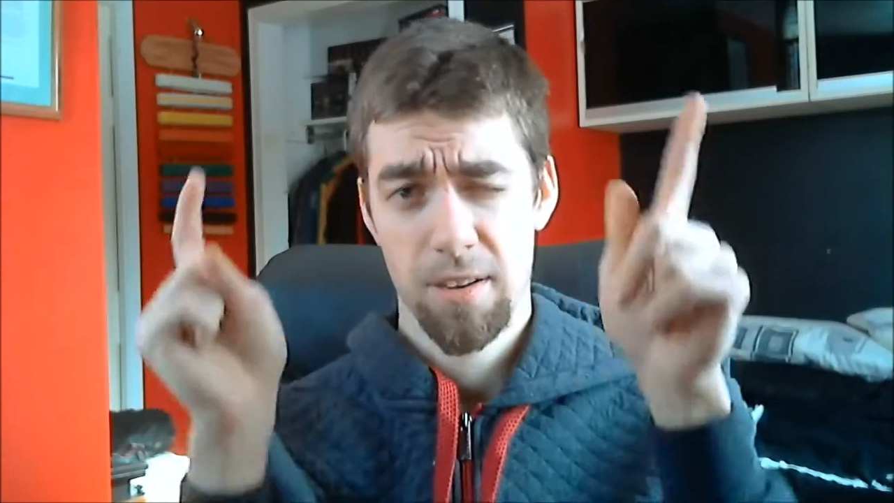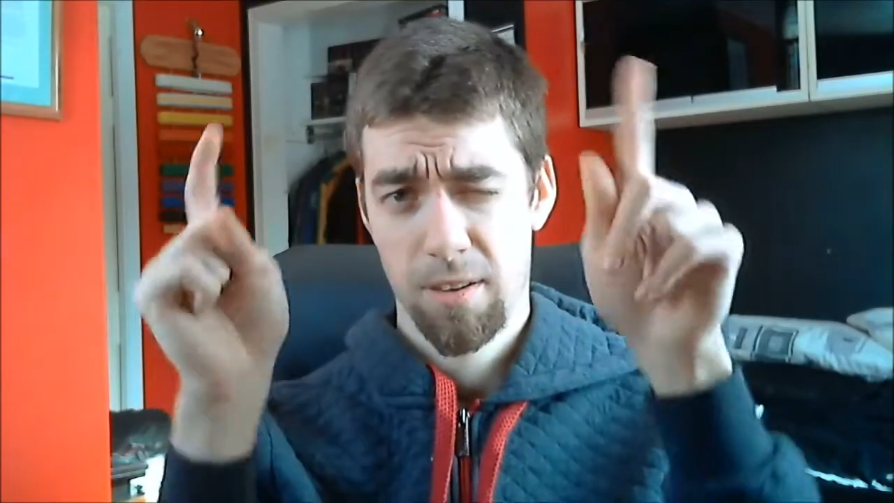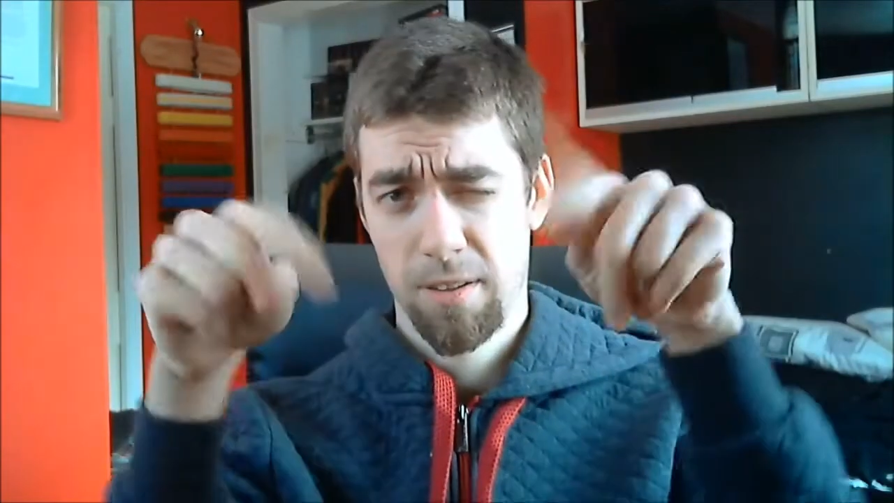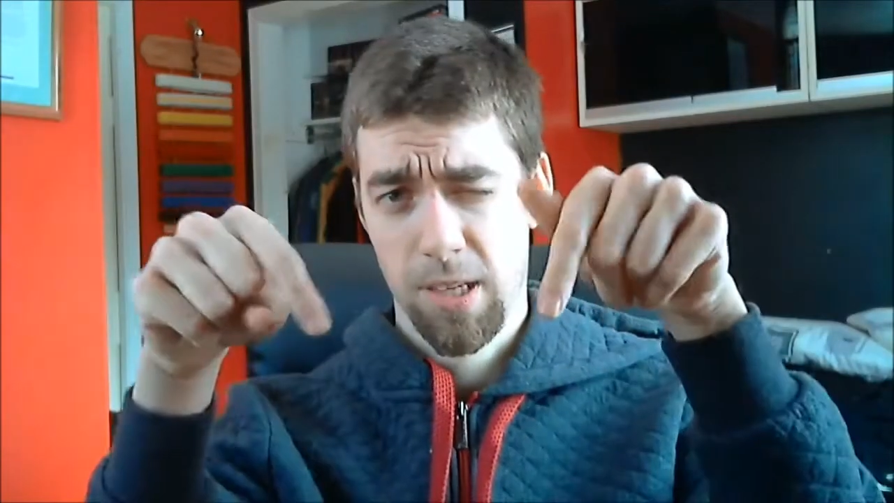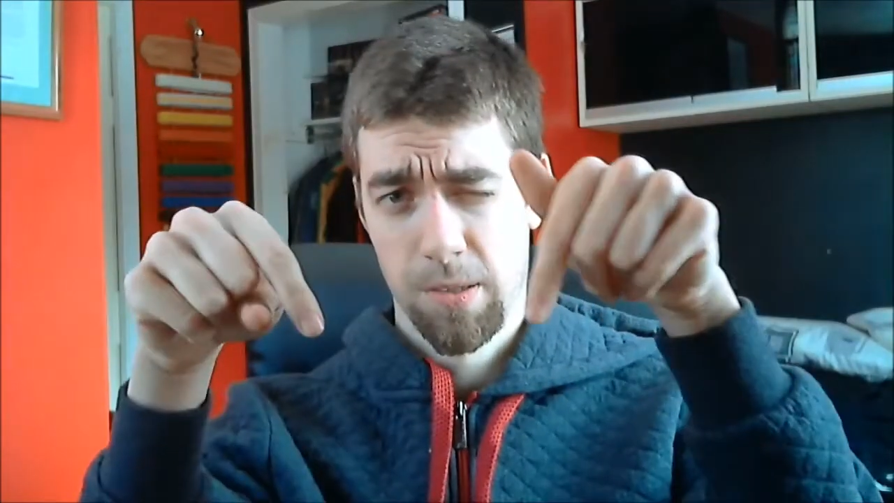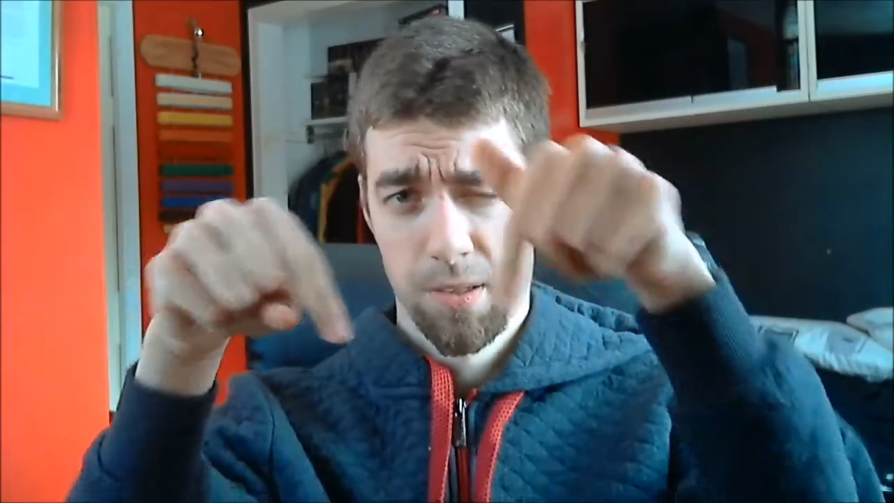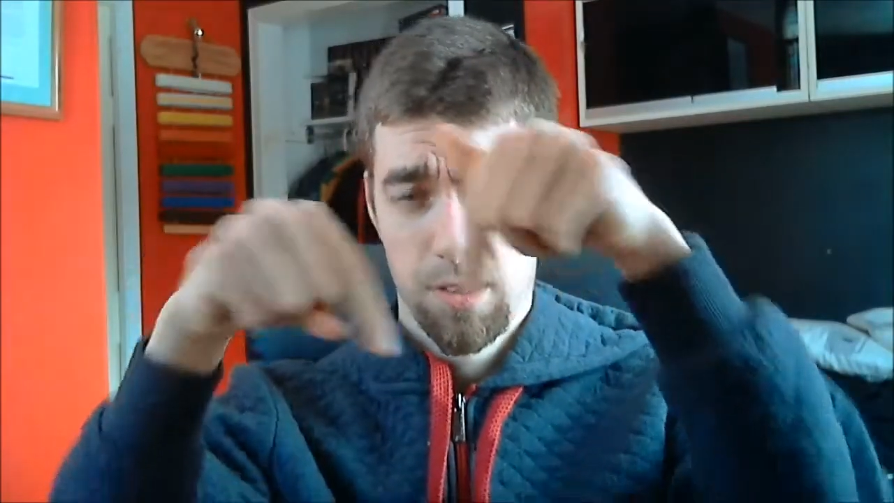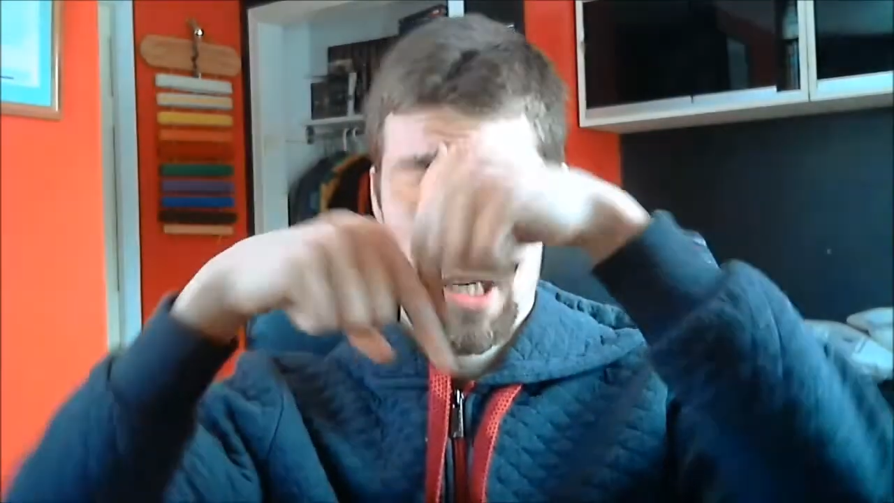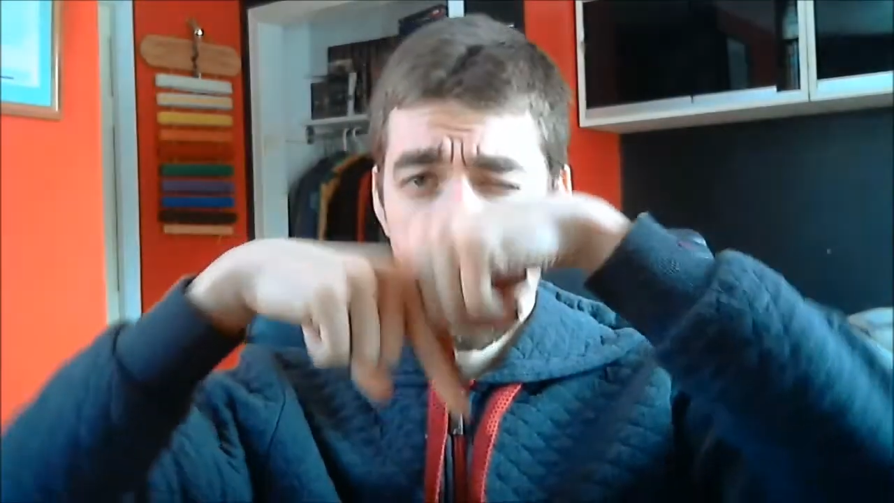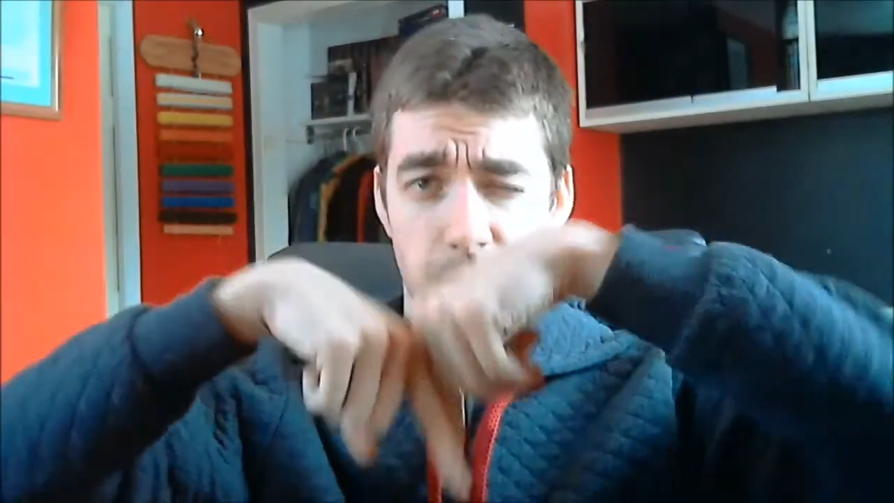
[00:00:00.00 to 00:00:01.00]
be in the
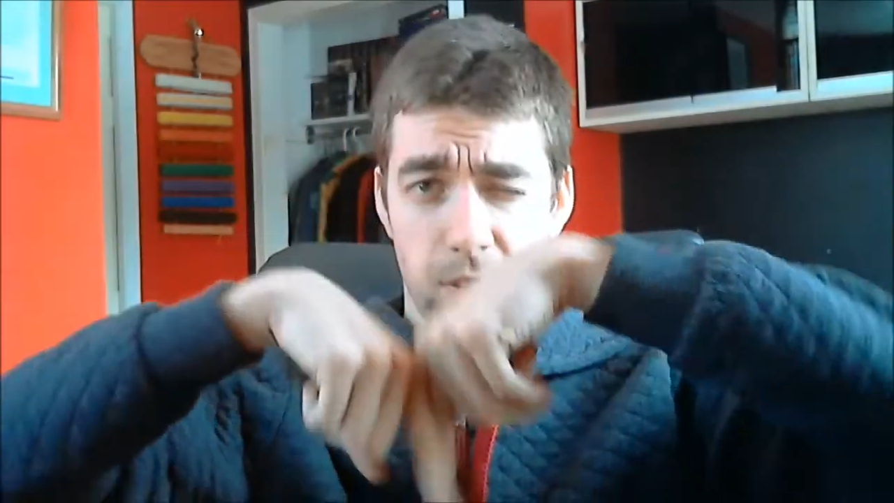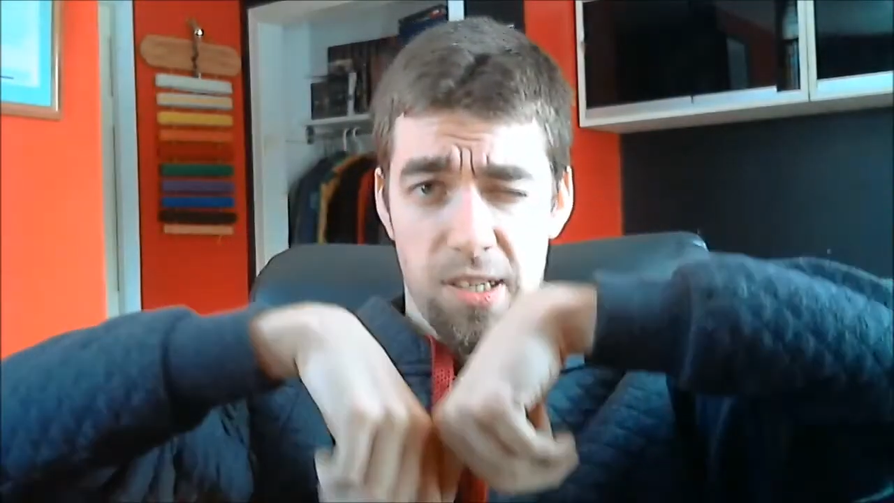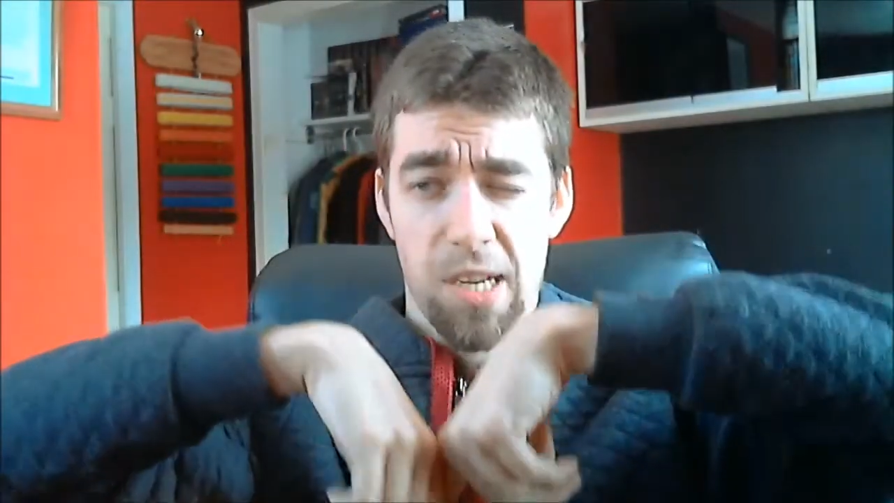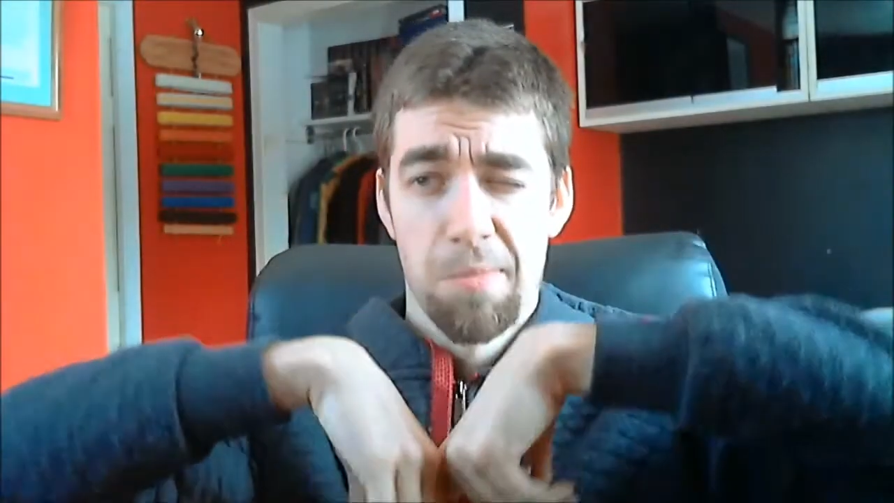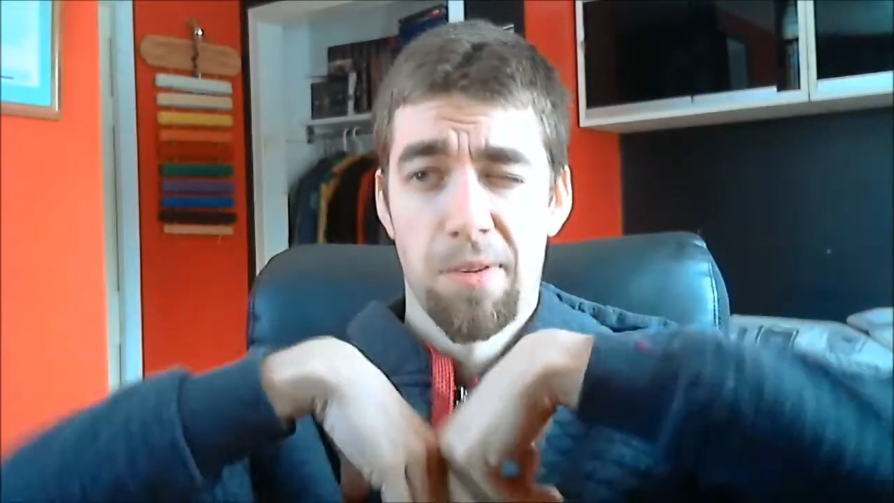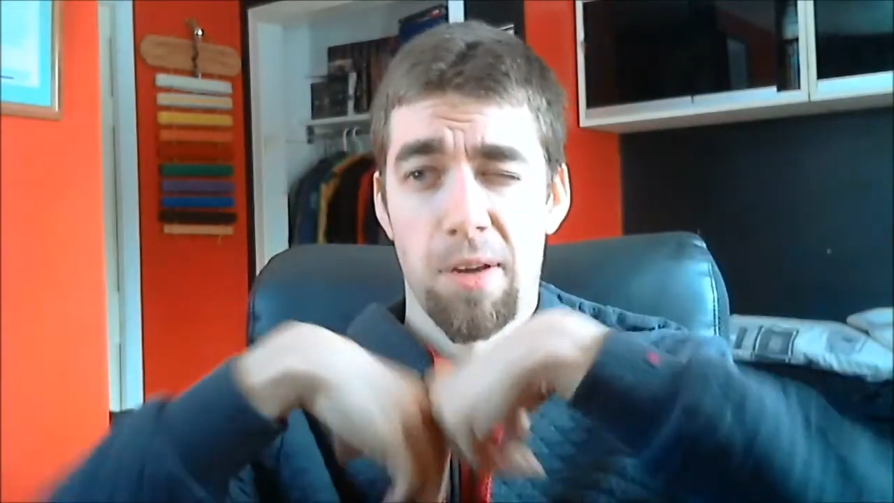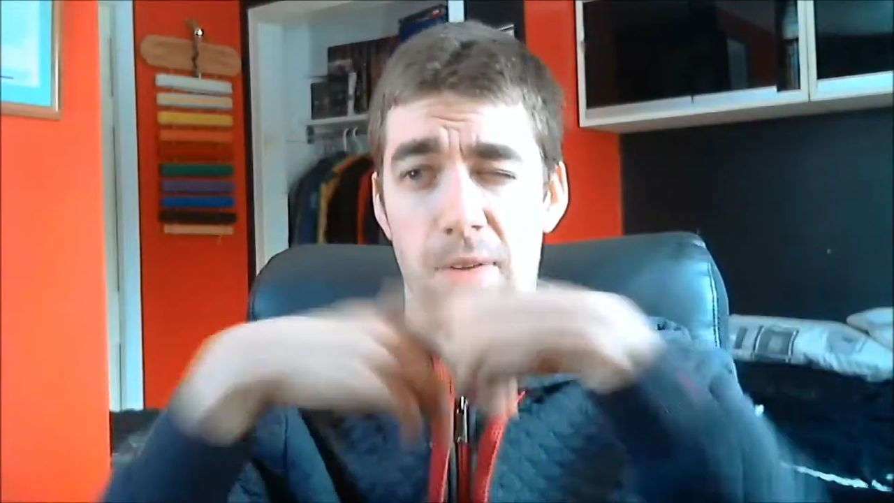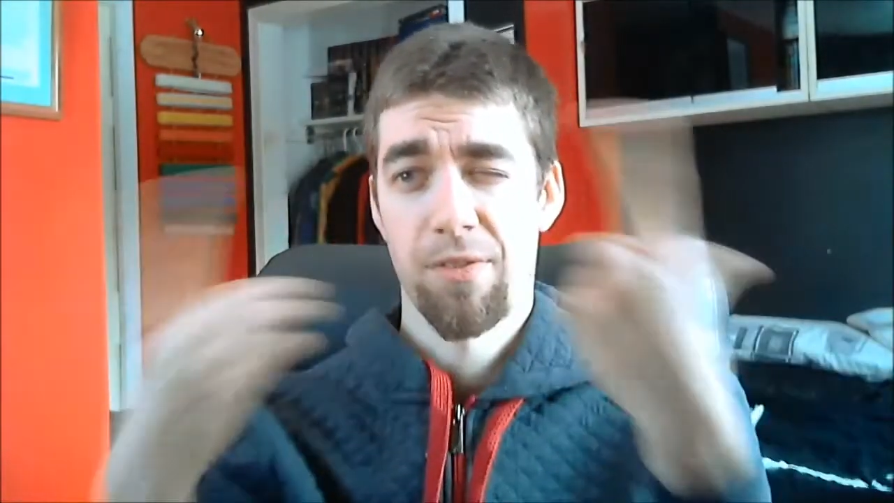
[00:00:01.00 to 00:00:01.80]
conversation down below.